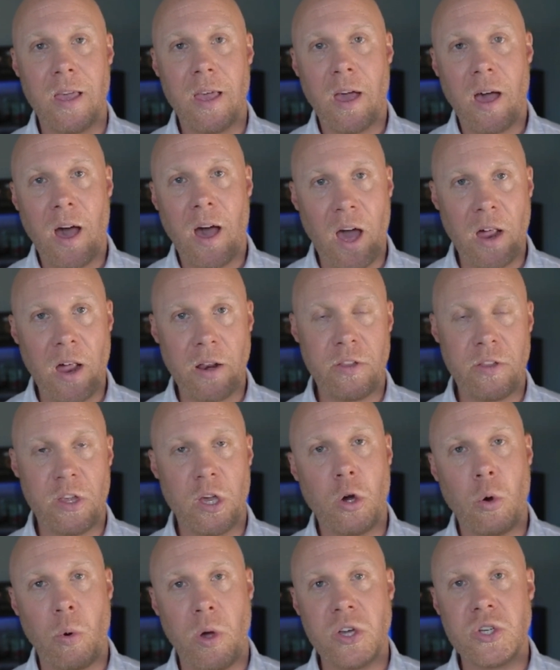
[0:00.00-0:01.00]
out of the
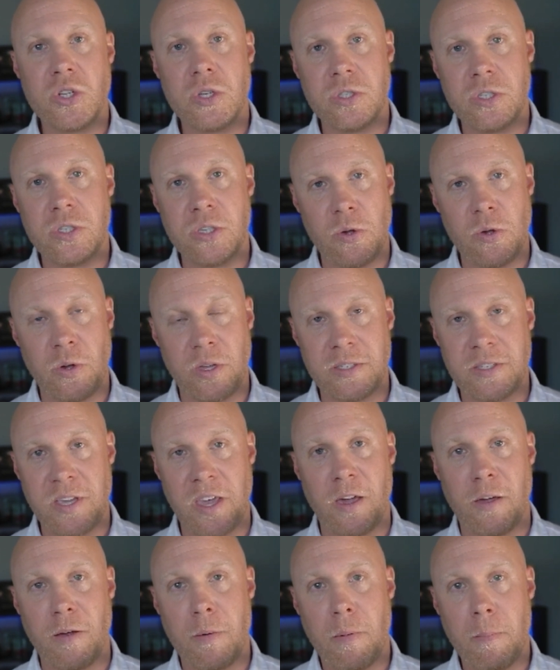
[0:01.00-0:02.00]
equation so you can
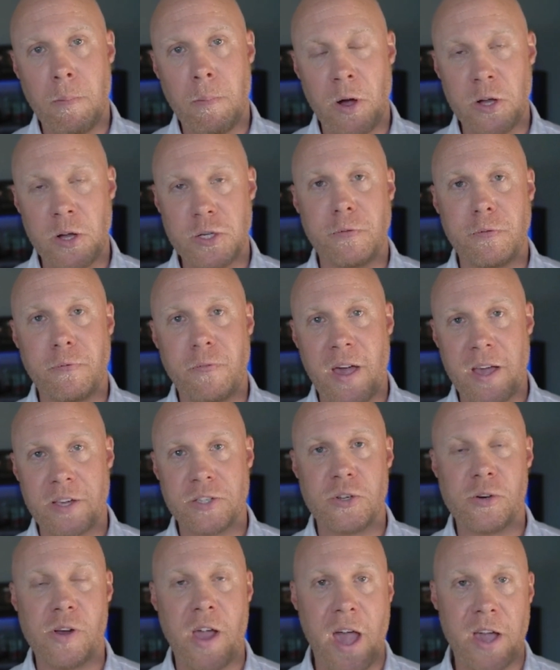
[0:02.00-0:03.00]
take much
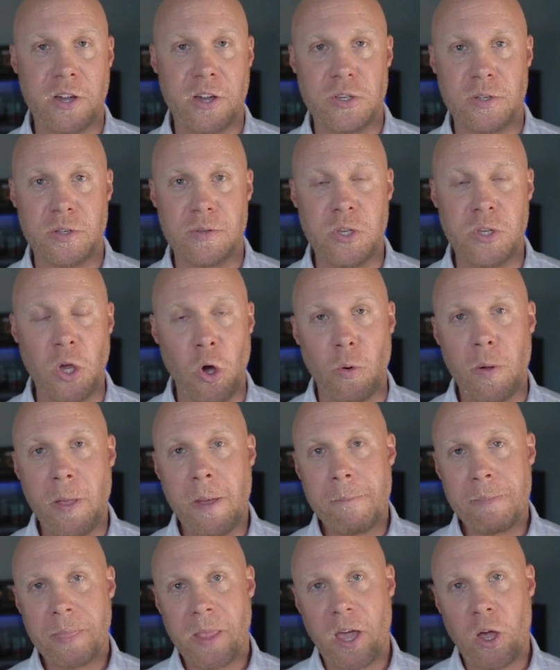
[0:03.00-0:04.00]
faster action. So
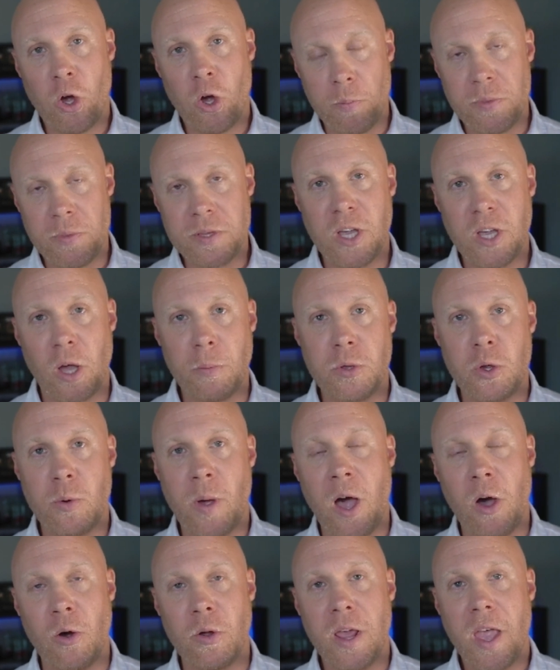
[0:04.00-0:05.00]
I hope this helped you
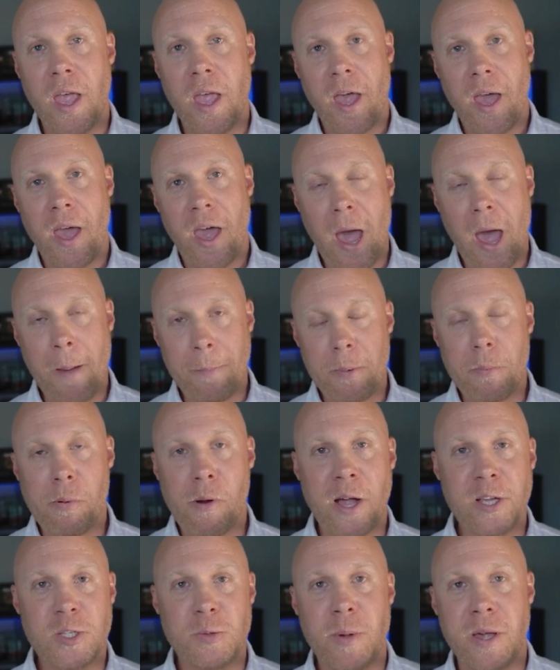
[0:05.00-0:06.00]
out. Happy
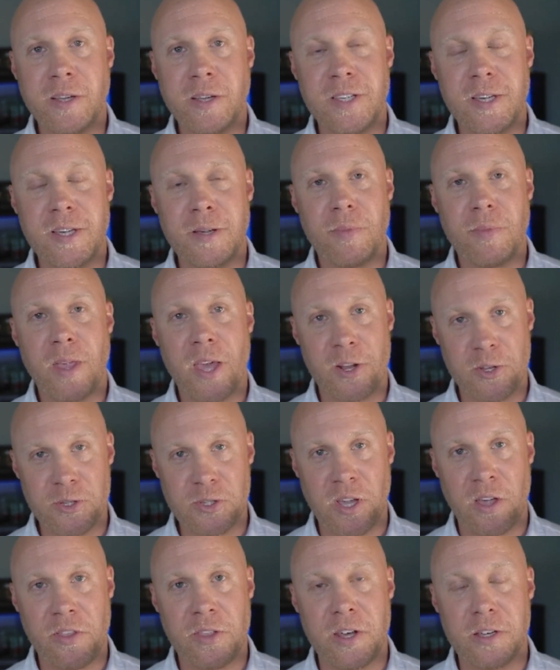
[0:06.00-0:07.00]
prospecting, and I'll
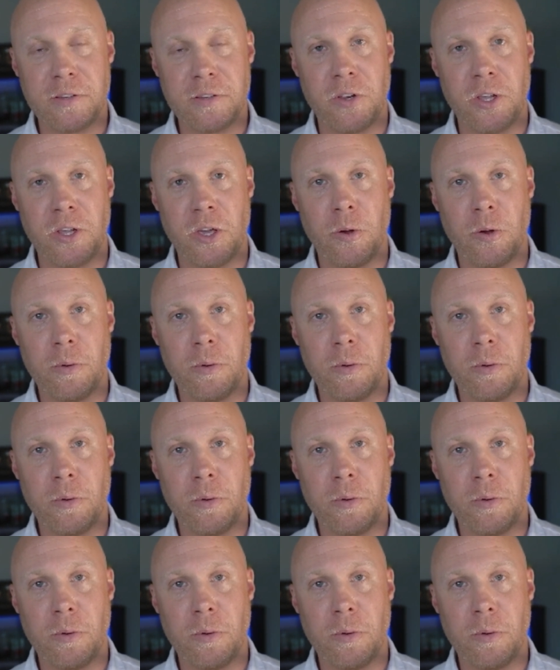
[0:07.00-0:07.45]
see you on the next video.